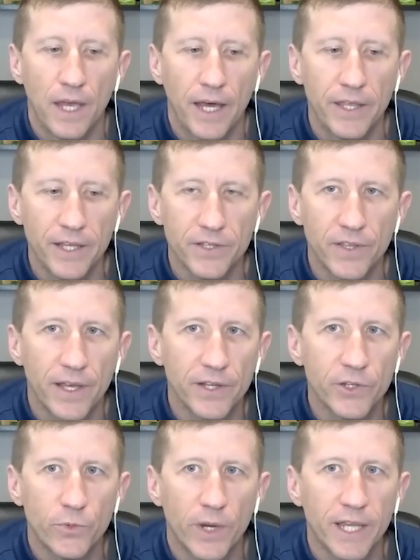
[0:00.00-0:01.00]
I think as long
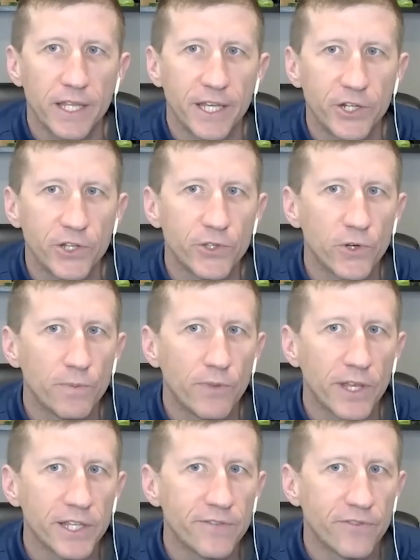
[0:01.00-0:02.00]
as the regulations are in
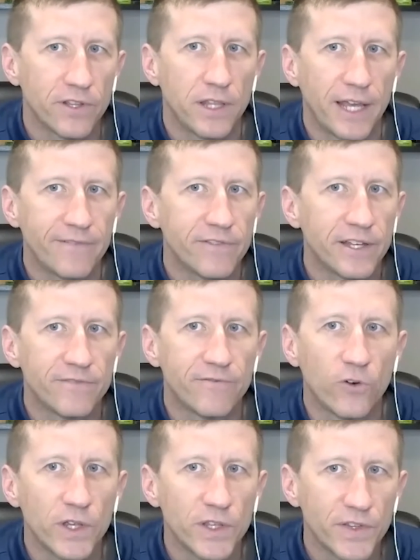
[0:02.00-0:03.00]
place for lifeline
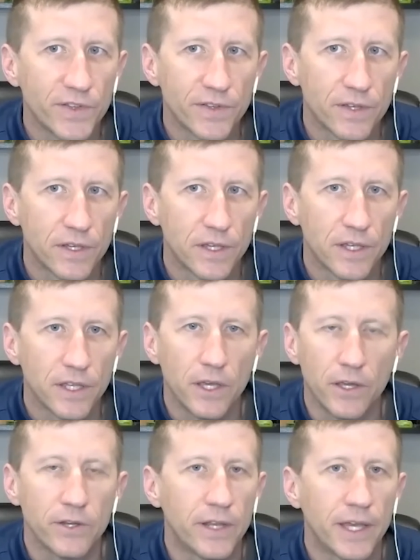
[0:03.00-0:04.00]
voice,
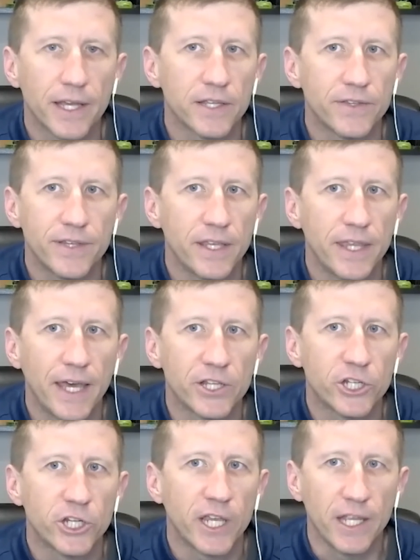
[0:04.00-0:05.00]
you're not going to see that
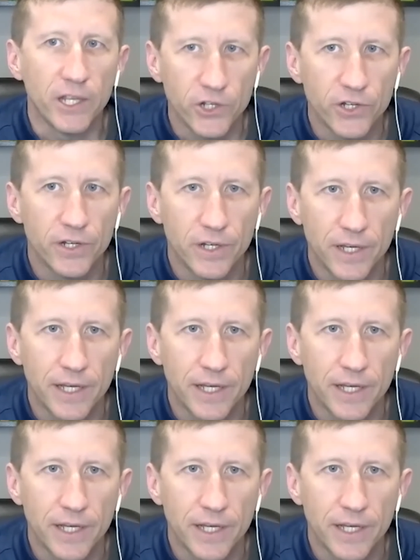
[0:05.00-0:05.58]
change.